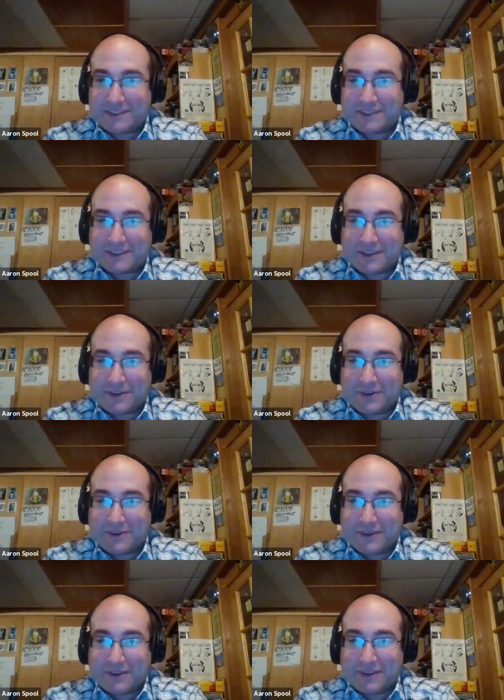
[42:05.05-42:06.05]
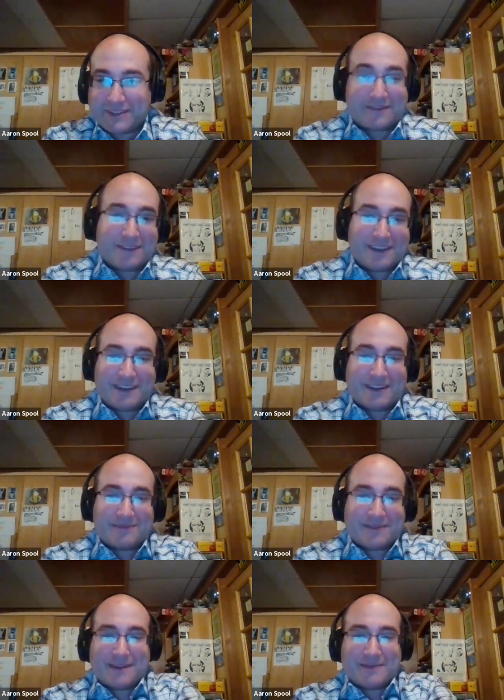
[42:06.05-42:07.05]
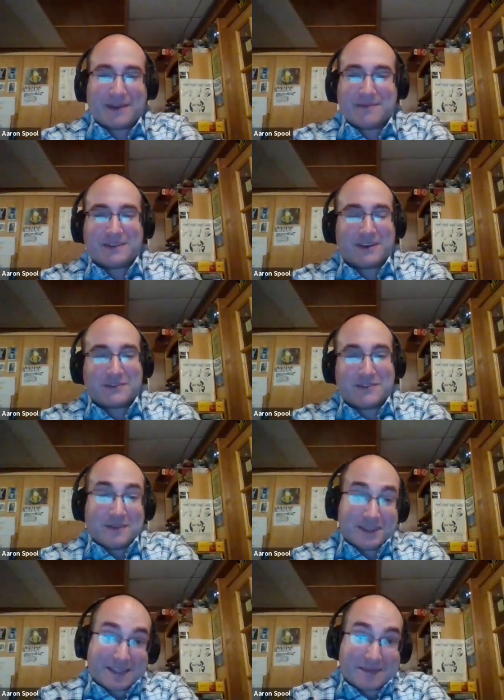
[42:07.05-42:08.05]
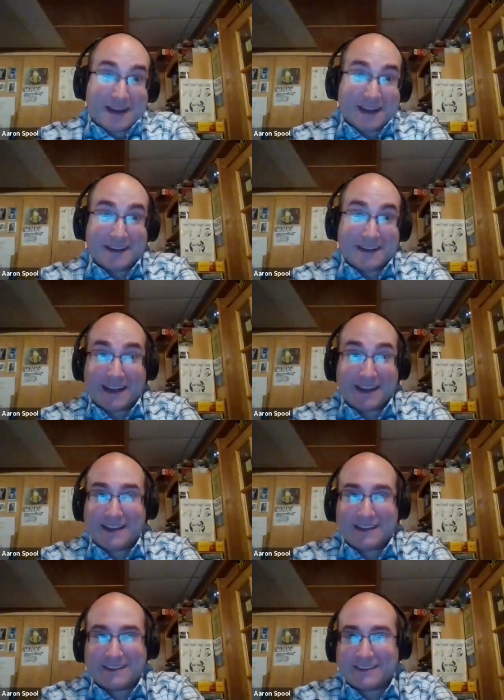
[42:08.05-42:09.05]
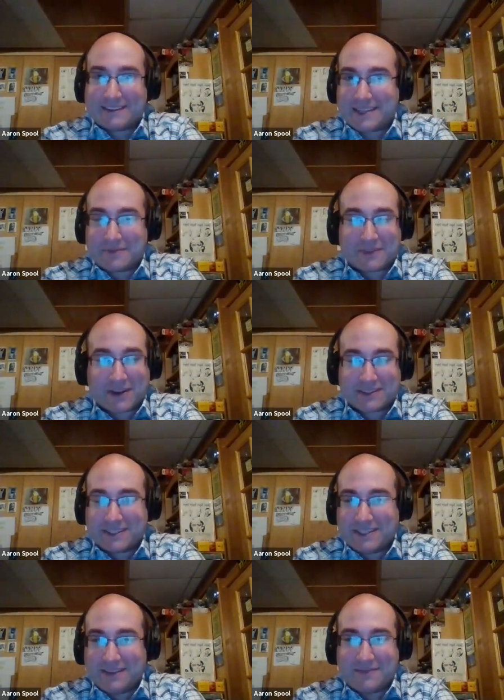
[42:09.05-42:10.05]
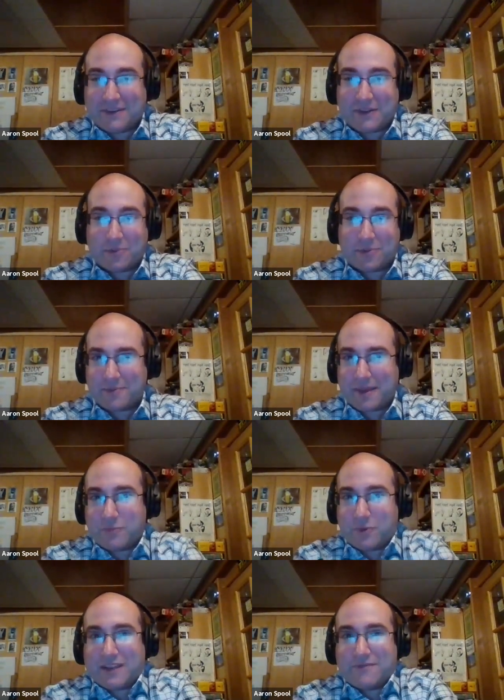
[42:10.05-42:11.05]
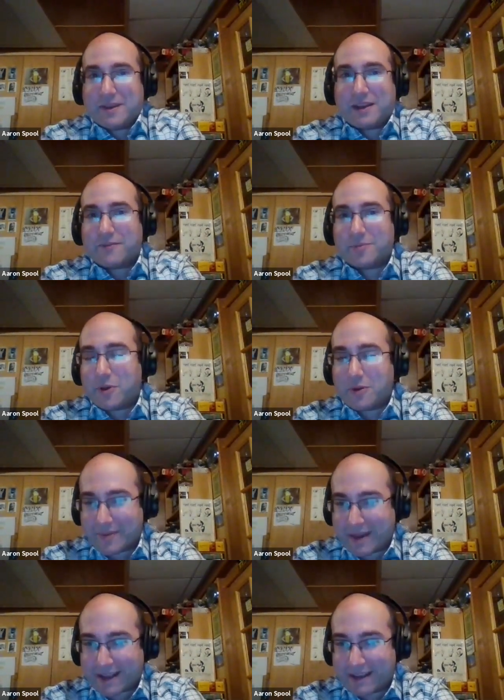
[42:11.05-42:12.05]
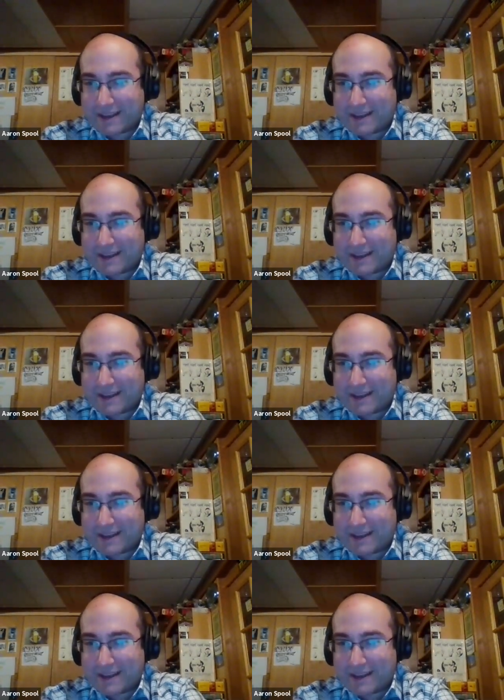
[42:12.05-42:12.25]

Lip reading: So definitely, I'm in talks with him because that's mine. I Same thoughts, and even though they open up, and would I even be comfortable going back?